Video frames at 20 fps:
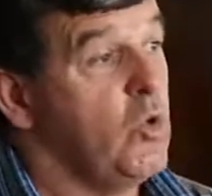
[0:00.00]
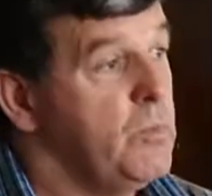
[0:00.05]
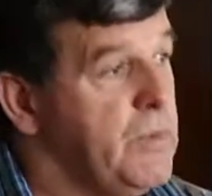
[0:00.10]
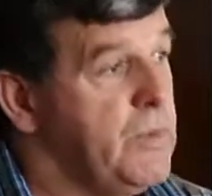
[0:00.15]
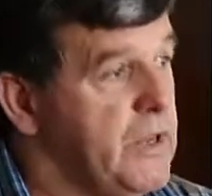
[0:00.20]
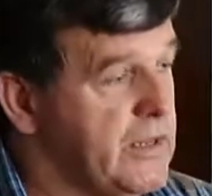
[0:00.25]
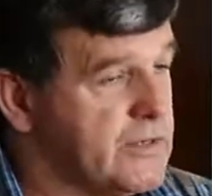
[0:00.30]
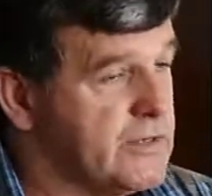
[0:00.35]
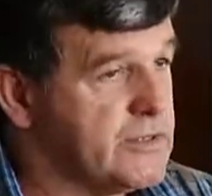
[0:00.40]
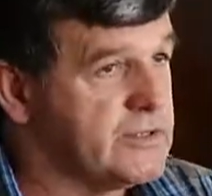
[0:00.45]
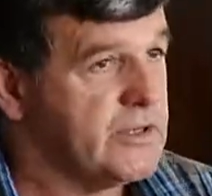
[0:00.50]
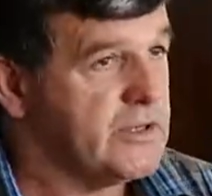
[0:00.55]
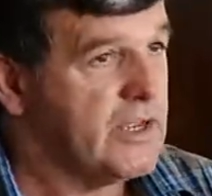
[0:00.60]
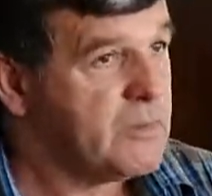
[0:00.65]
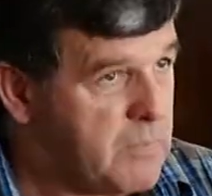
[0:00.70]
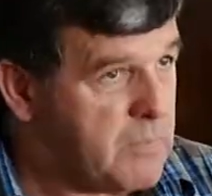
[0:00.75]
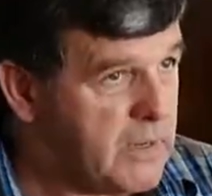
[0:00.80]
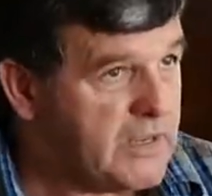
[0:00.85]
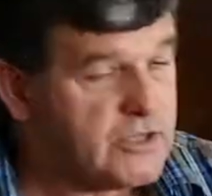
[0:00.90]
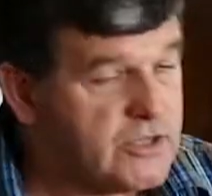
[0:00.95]
means. It
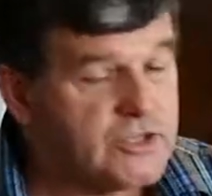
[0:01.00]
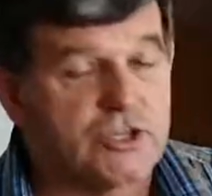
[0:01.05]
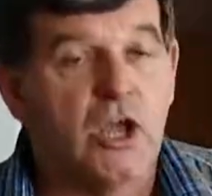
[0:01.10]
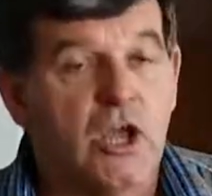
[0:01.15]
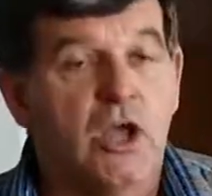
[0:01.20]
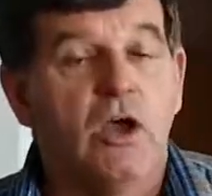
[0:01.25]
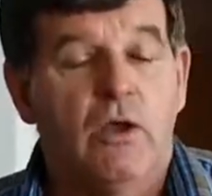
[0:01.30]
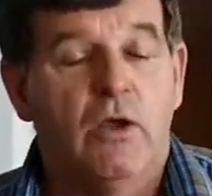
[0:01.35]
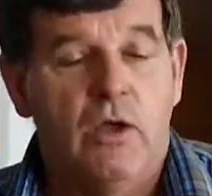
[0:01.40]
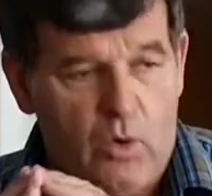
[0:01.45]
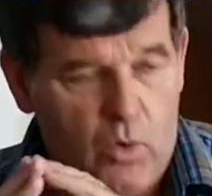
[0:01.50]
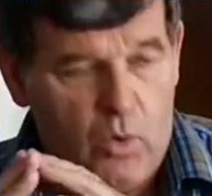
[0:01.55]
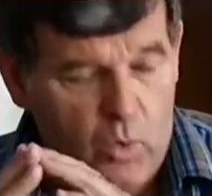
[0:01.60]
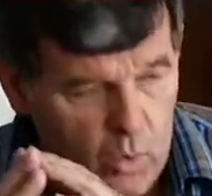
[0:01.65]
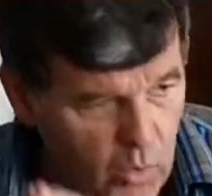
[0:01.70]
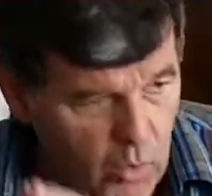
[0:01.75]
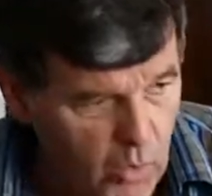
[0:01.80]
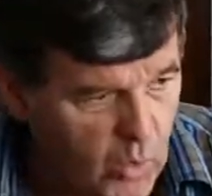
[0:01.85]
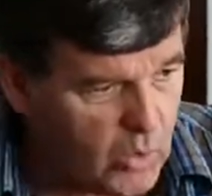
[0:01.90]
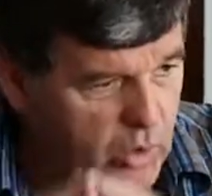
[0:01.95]
means
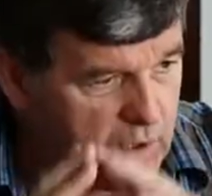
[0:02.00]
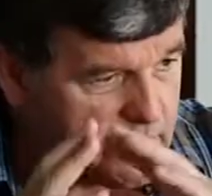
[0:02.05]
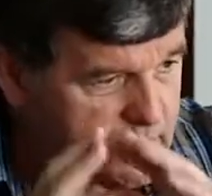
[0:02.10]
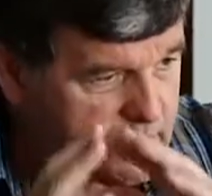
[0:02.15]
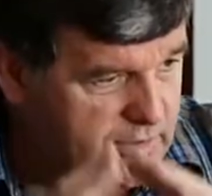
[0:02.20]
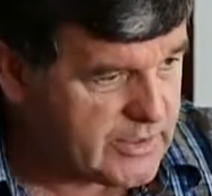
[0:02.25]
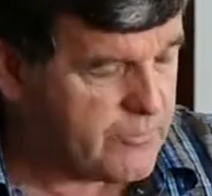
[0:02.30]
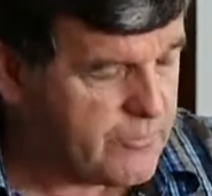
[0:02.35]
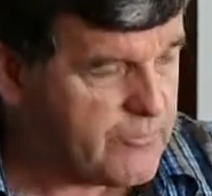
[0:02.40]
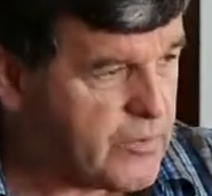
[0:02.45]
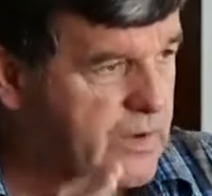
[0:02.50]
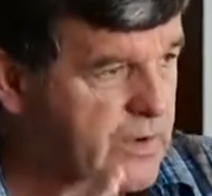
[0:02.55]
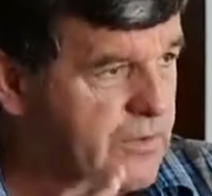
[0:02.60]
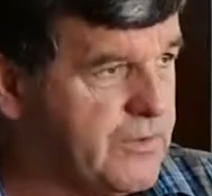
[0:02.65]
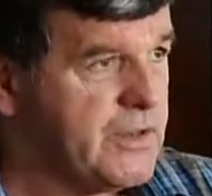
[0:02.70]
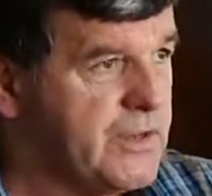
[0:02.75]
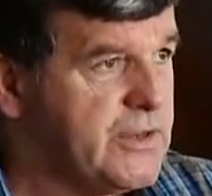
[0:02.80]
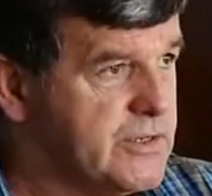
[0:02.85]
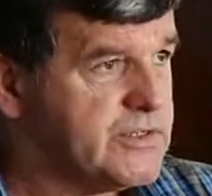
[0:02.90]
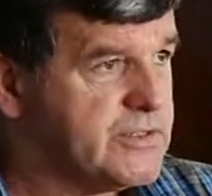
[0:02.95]
all different
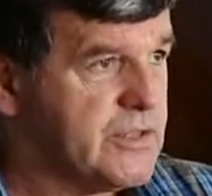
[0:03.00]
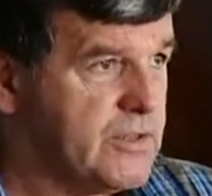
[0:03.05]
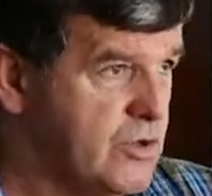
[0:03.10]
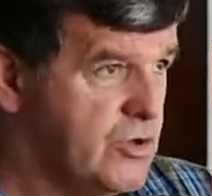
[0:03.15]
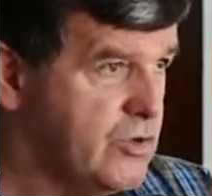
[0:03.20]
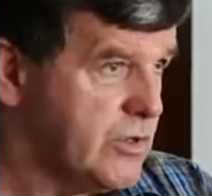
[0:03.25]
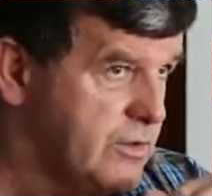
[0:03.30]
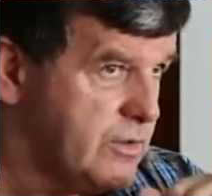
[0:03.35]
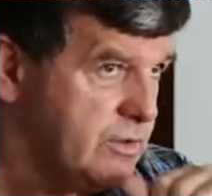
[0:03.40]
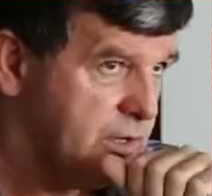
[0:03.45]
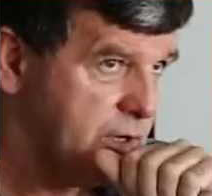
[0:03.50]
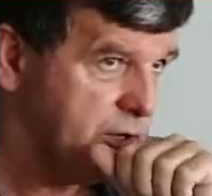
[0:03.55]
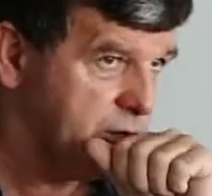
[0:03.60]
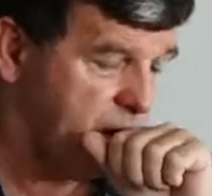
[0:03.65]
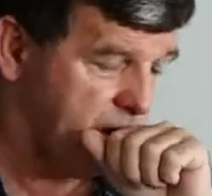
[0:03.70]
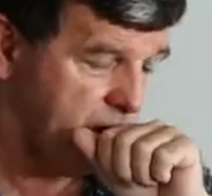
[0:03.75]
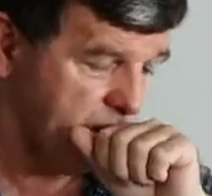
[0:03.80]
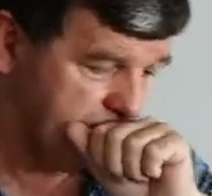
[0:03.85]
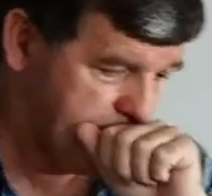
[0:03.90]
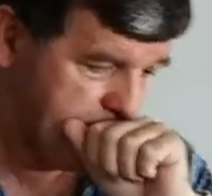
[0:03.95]
things that you can think
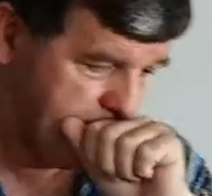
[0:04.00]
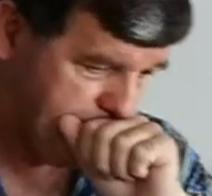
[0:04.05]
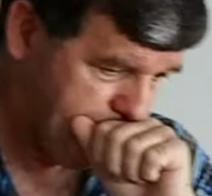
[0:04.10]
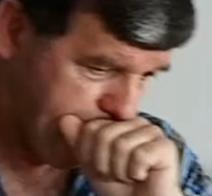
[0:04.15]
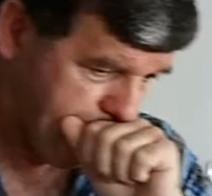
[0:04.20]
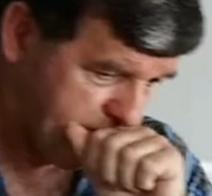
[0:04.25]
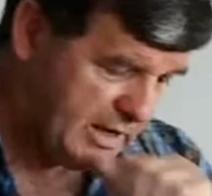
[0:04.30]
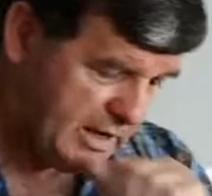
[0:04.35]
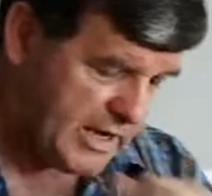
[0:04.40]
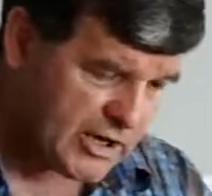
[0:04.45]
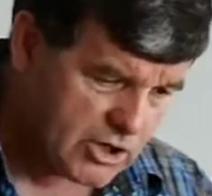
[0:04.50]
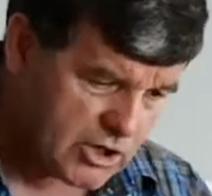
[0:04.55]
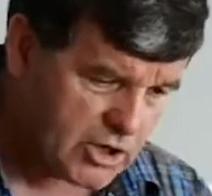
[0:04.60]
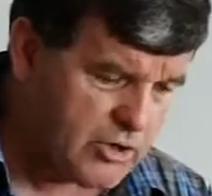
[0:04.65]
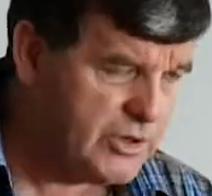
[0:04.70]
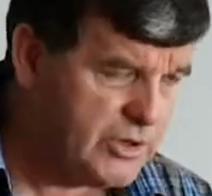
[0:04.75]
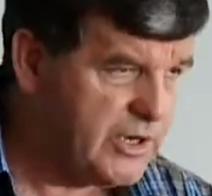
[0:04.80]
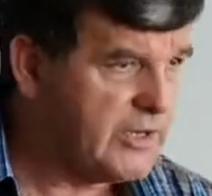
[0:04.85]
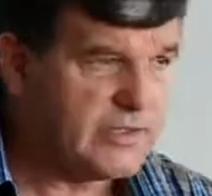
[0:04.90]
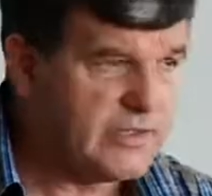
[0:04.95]
of,
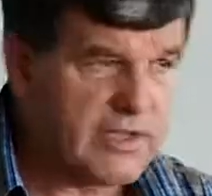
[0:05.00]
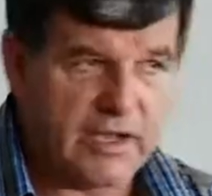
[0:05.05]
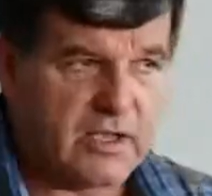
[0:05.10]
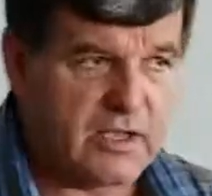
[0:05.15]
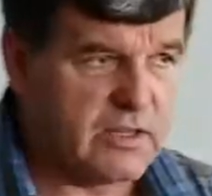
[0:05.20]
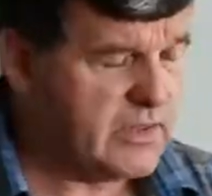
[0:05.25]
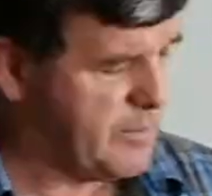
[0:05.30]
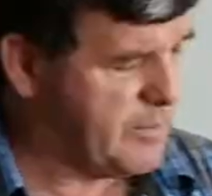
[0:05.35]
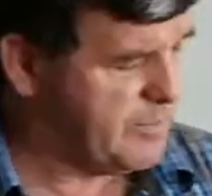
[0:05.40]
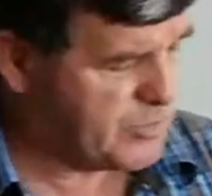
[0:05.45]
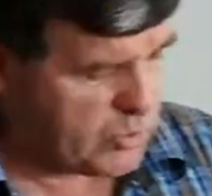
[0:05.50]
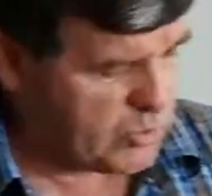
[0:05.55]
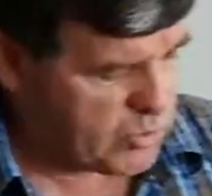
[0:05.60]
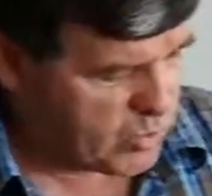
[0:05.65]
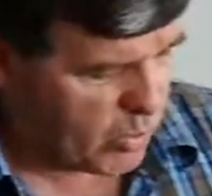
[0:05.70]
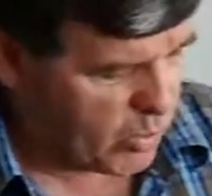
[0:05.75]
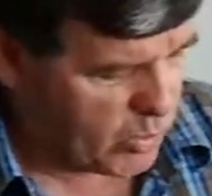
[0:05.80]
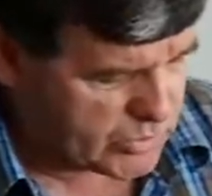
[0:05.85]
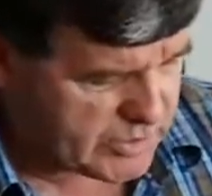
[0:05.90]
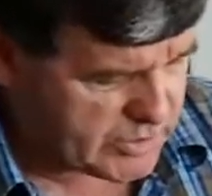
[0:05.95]
including taking them to
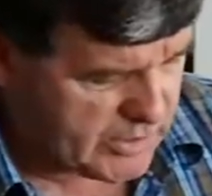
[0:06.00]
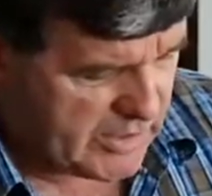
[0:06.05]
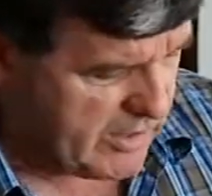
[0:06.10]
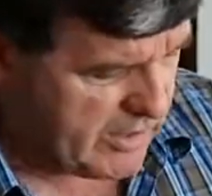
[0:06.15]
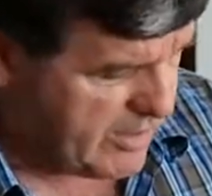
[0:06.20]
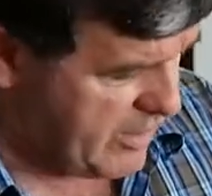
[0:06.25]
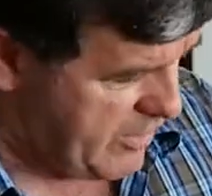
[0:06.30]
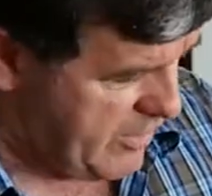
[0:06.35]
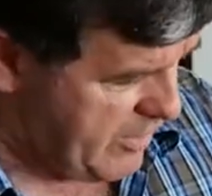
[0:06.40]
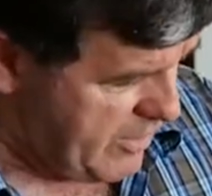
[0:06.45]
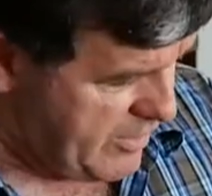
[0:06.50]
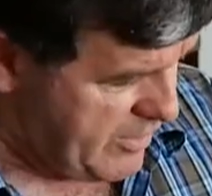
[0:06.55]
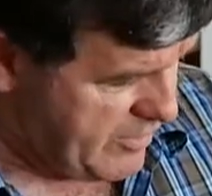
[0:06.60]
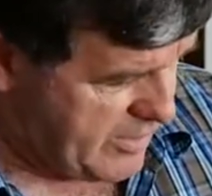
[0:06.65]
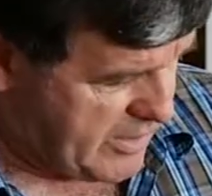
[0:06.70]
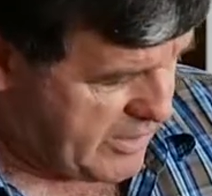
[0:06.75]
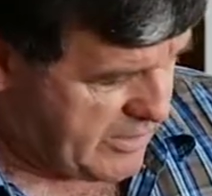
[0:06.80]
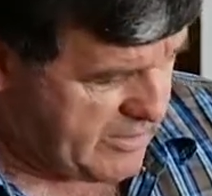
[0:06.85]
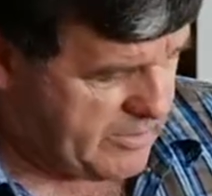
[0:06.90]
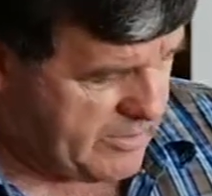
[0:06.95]
court,
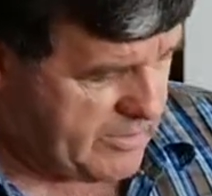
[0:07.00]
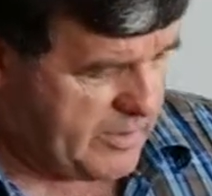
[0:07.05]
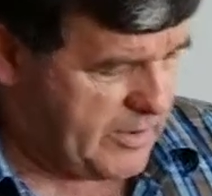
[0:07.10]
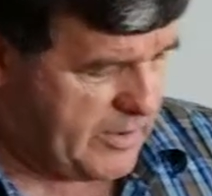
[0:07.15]
uh,